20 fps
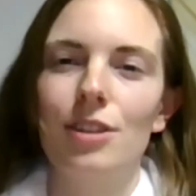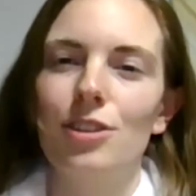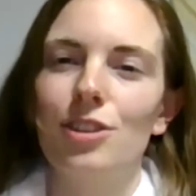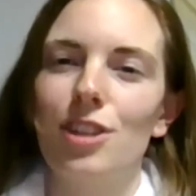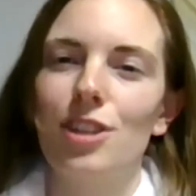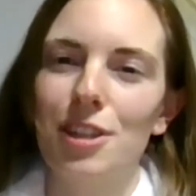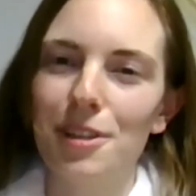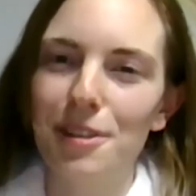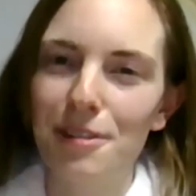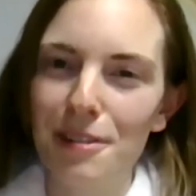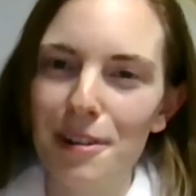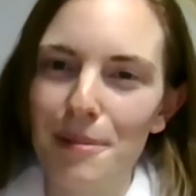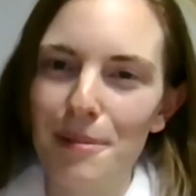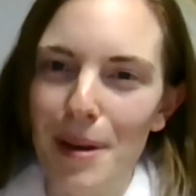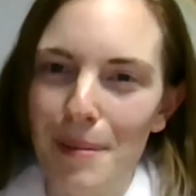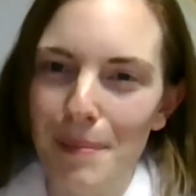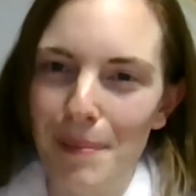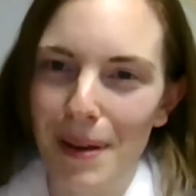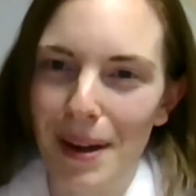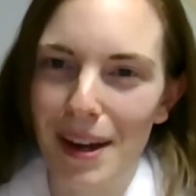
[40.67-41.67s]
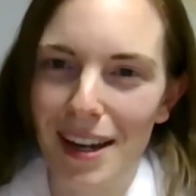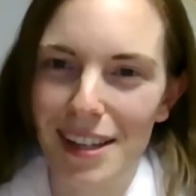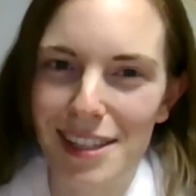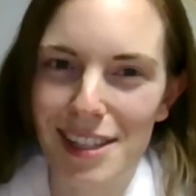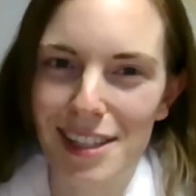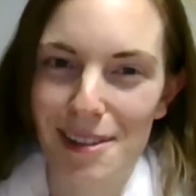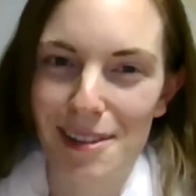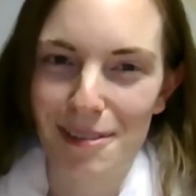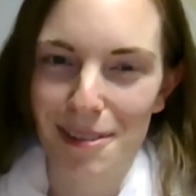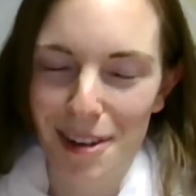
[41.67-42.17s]
Do you remember
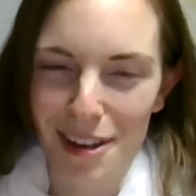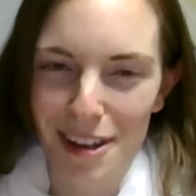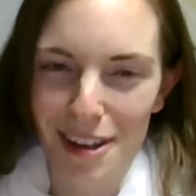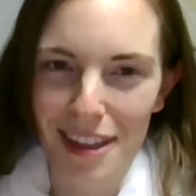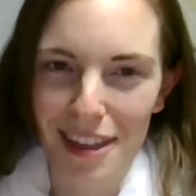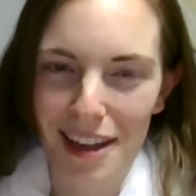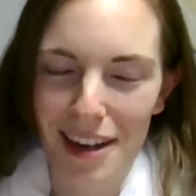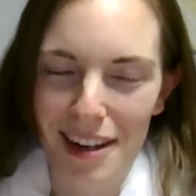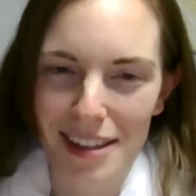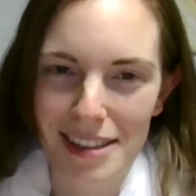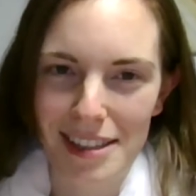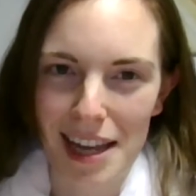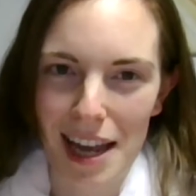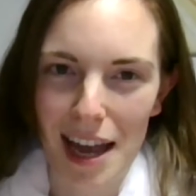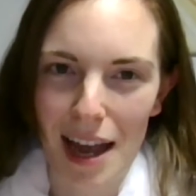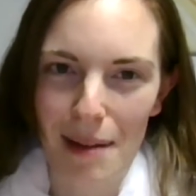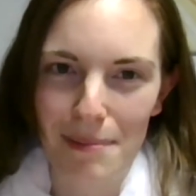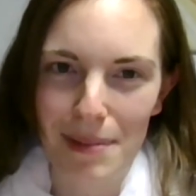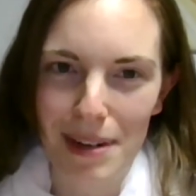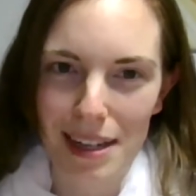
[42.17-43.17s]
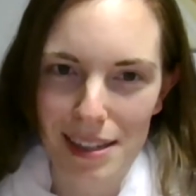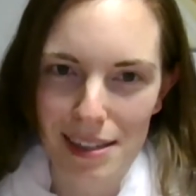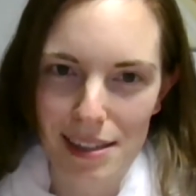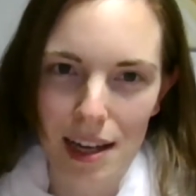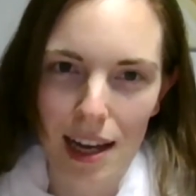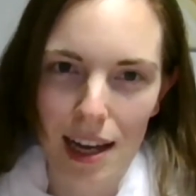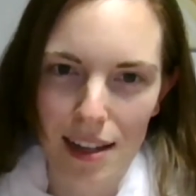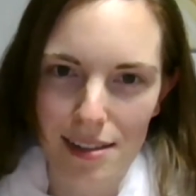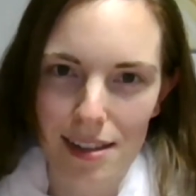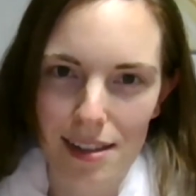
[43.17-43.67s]
Auntie Ruth and Auntie Emily's
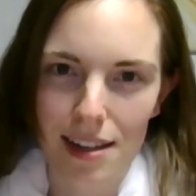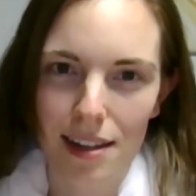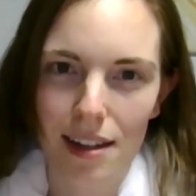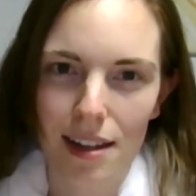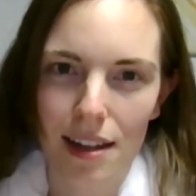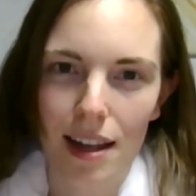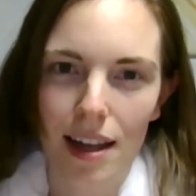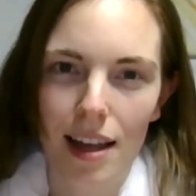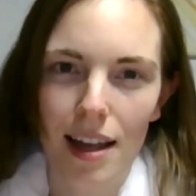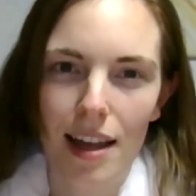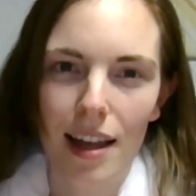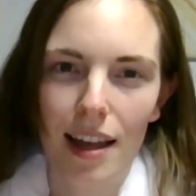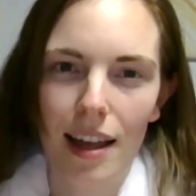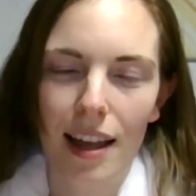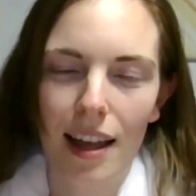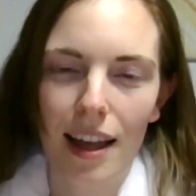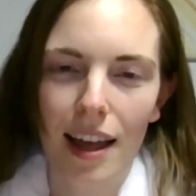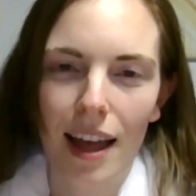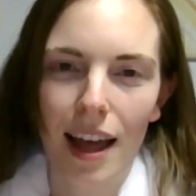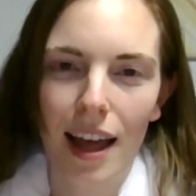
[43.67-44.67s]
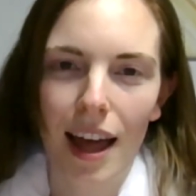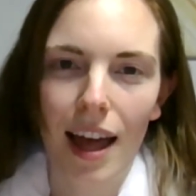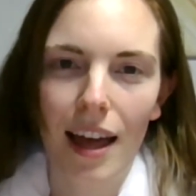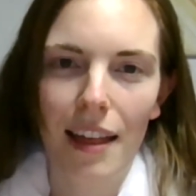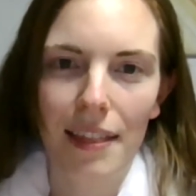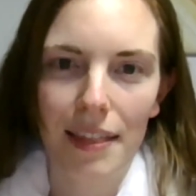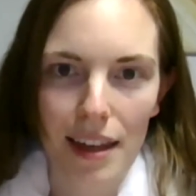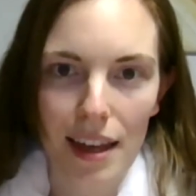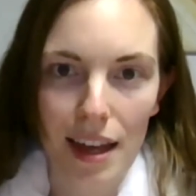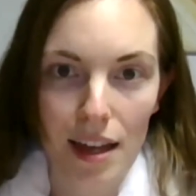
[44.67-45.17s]
lesson?
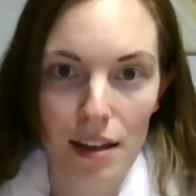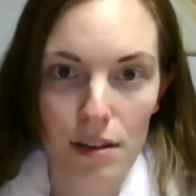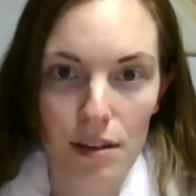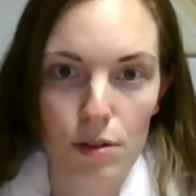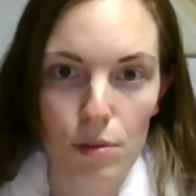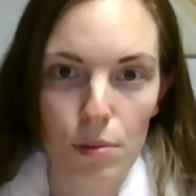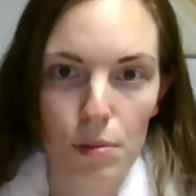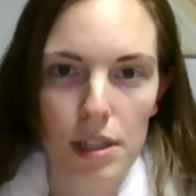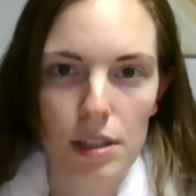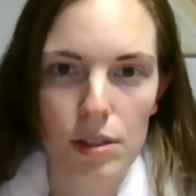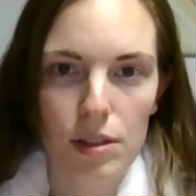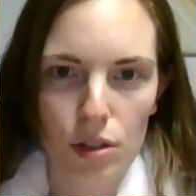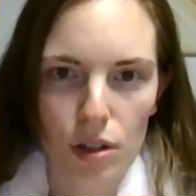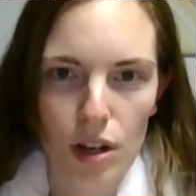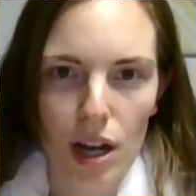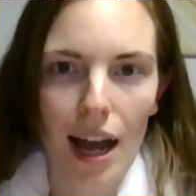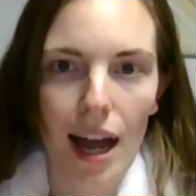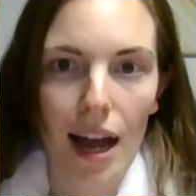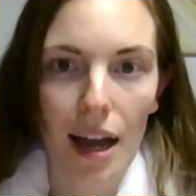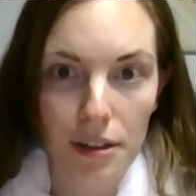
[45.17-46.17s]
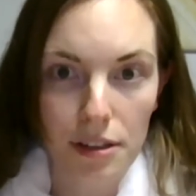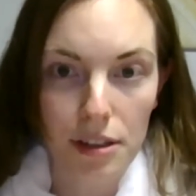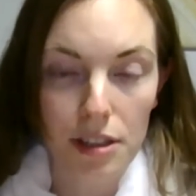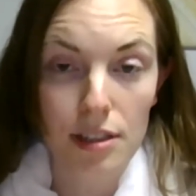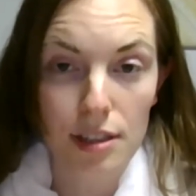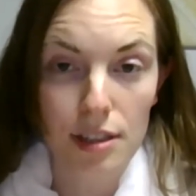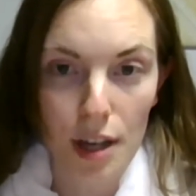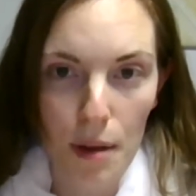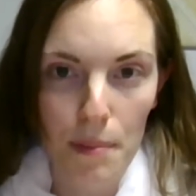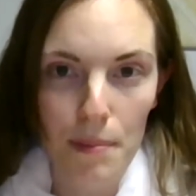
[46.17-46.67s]
At the end, we saw how
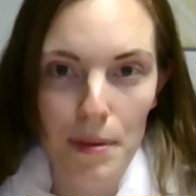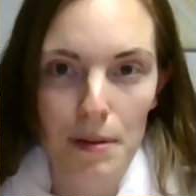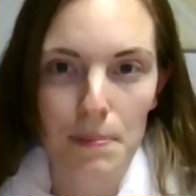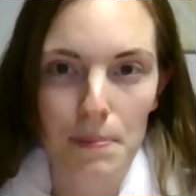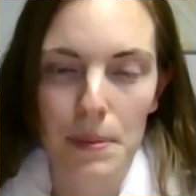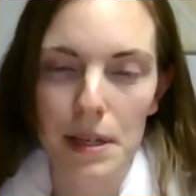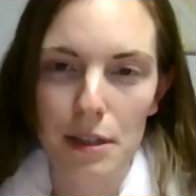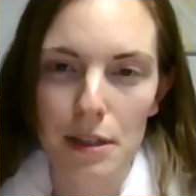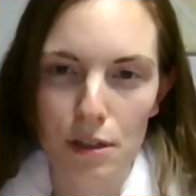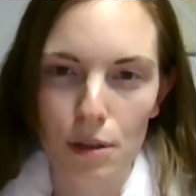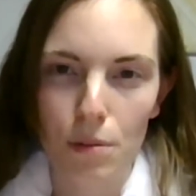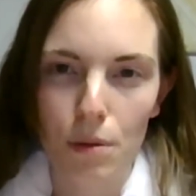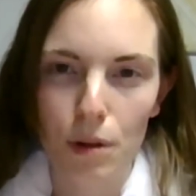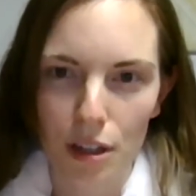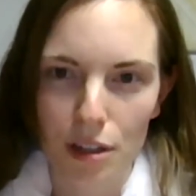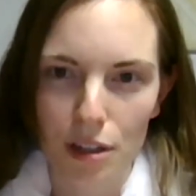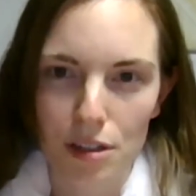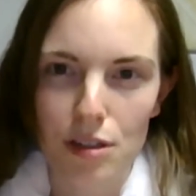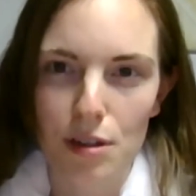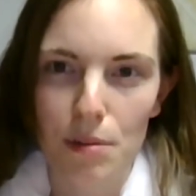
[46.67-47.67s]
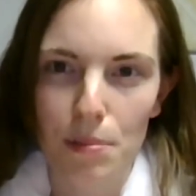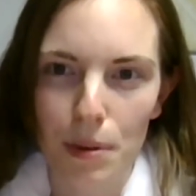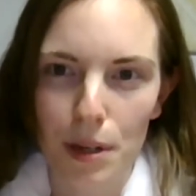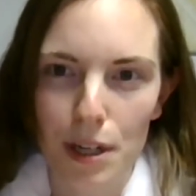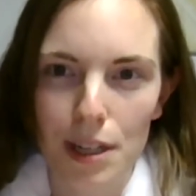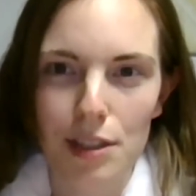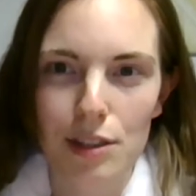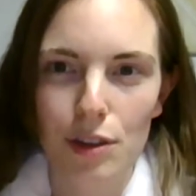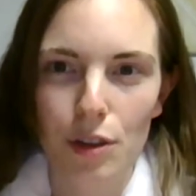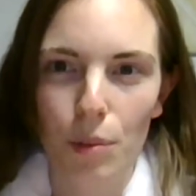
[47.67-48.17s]
determined Peter was to
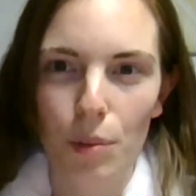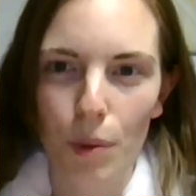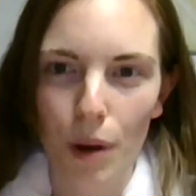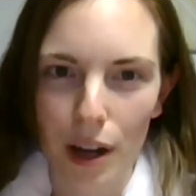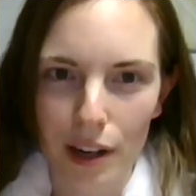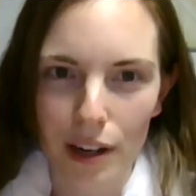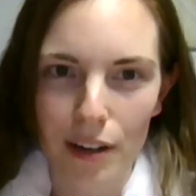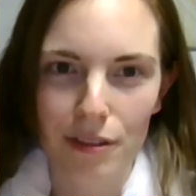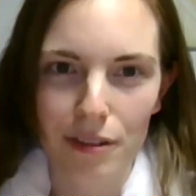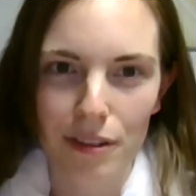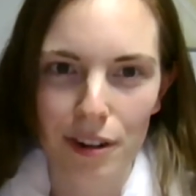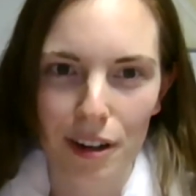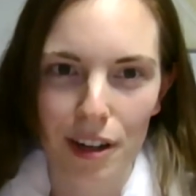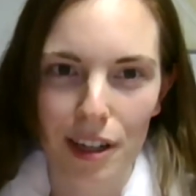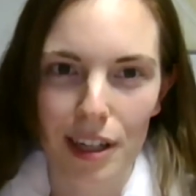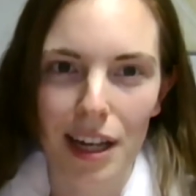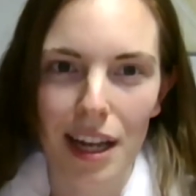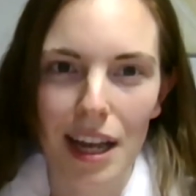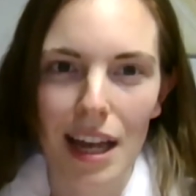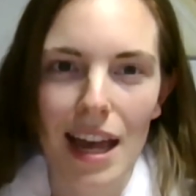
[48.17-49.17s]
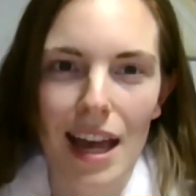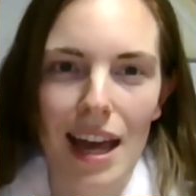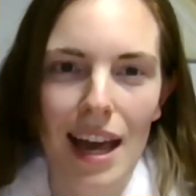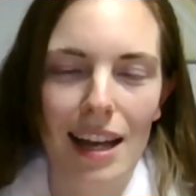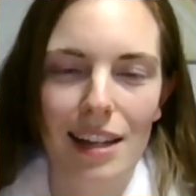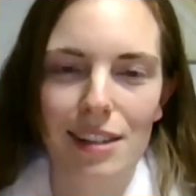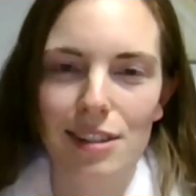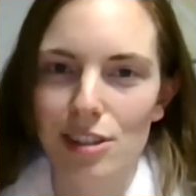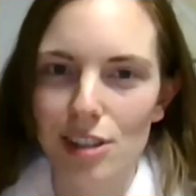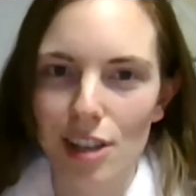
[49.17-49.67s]
preach the word of God
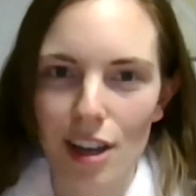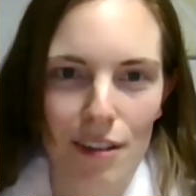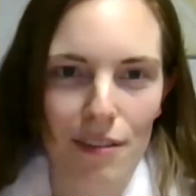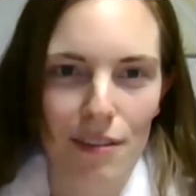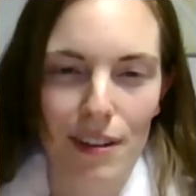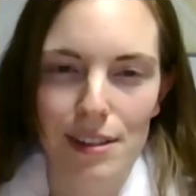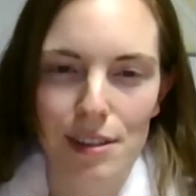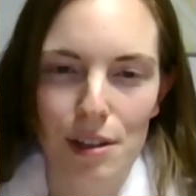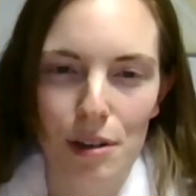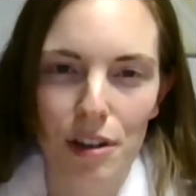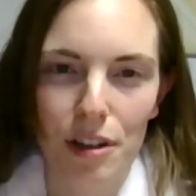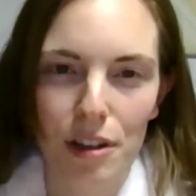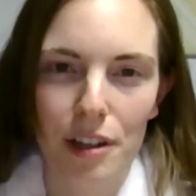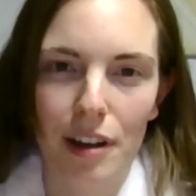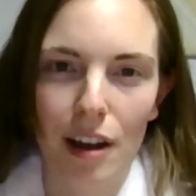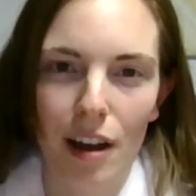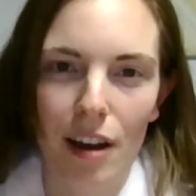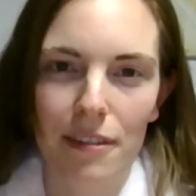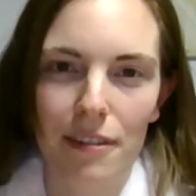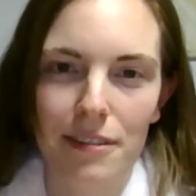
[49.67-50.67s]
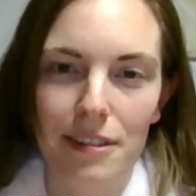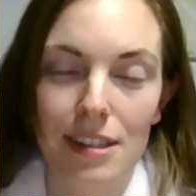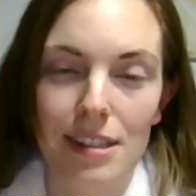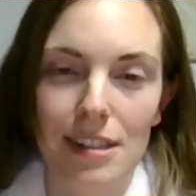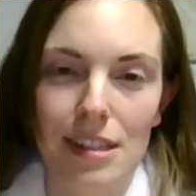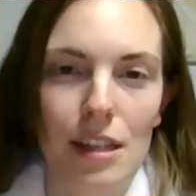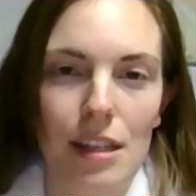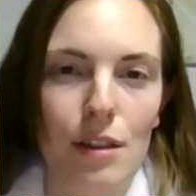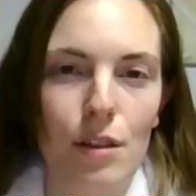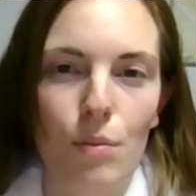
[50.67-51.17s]
and serve his Lord after
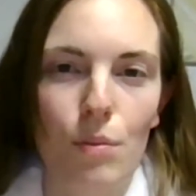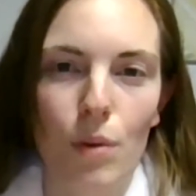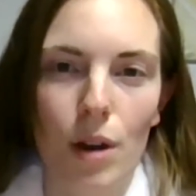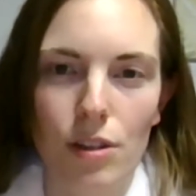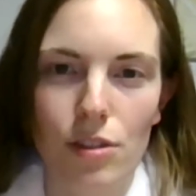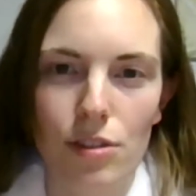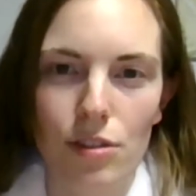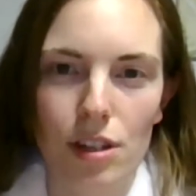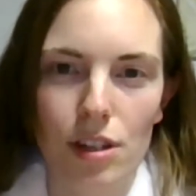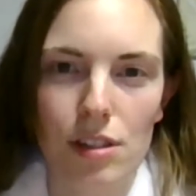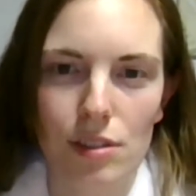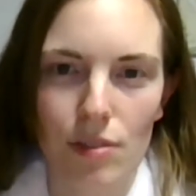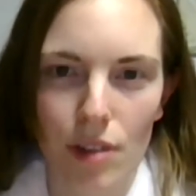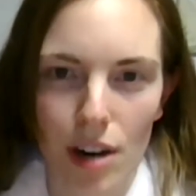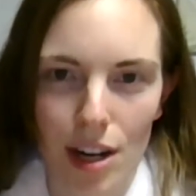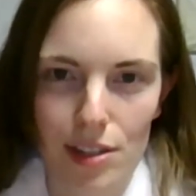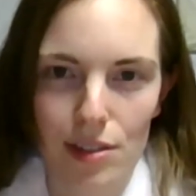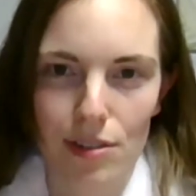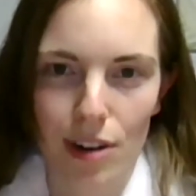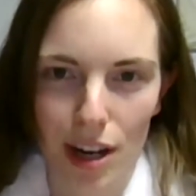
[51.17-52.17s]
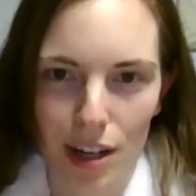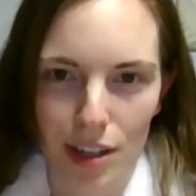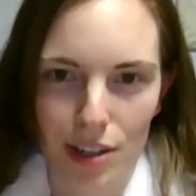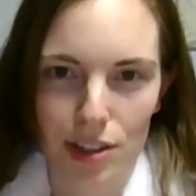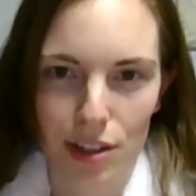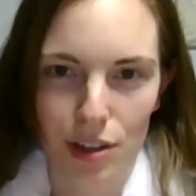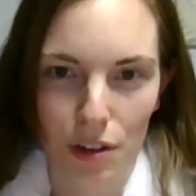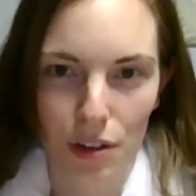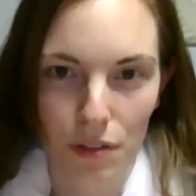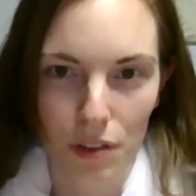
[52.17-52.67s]
seeing the wondrous
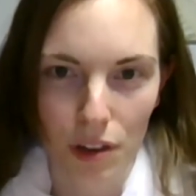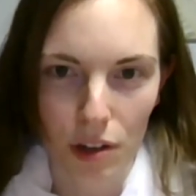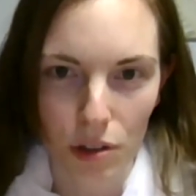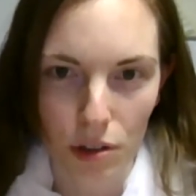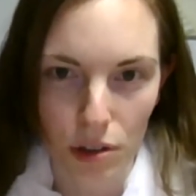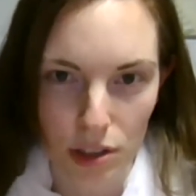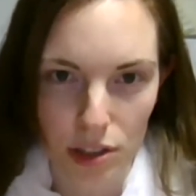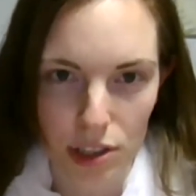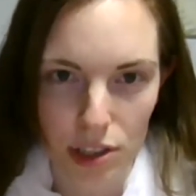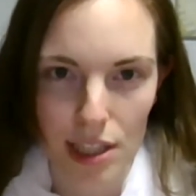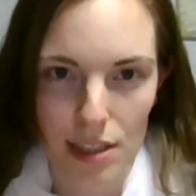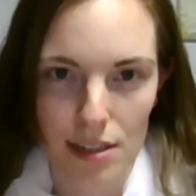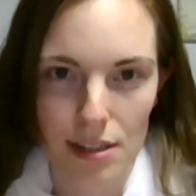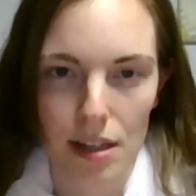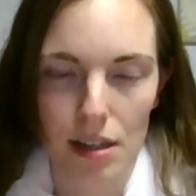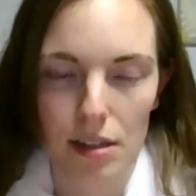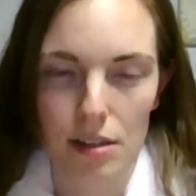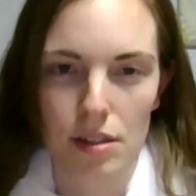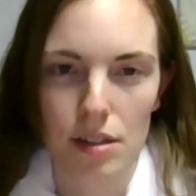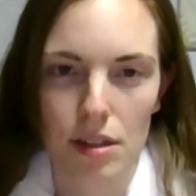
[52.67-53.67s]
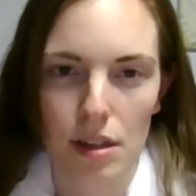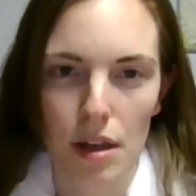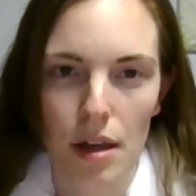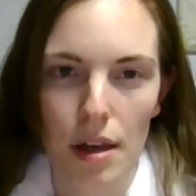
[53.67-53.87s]
resurrection of the Lord Jesus.